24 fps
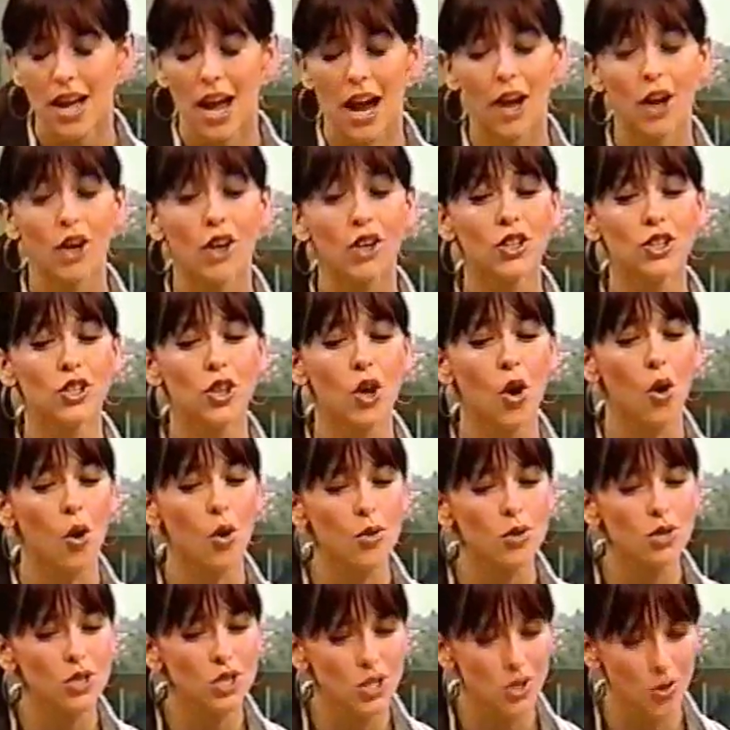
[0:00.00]
I heard the
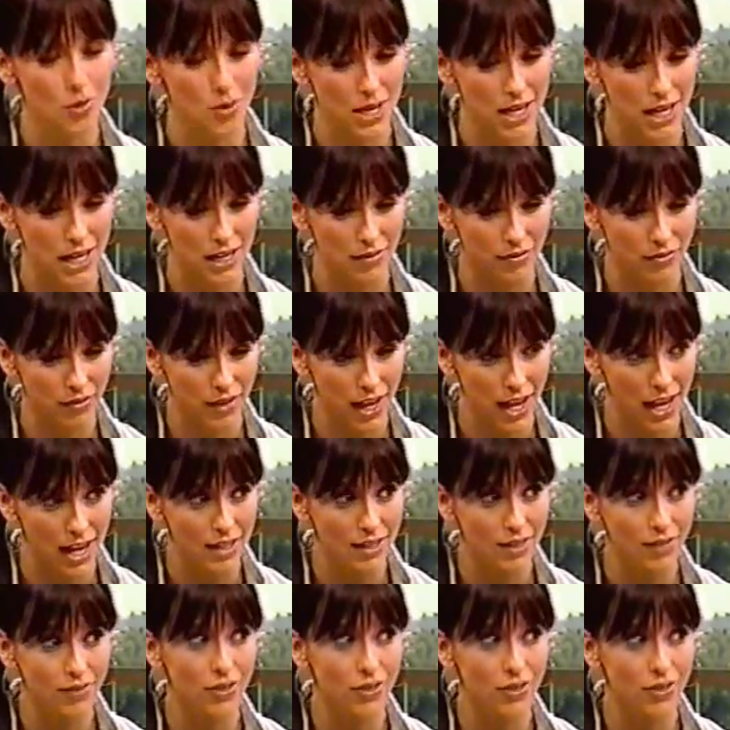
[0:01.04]
whole story for like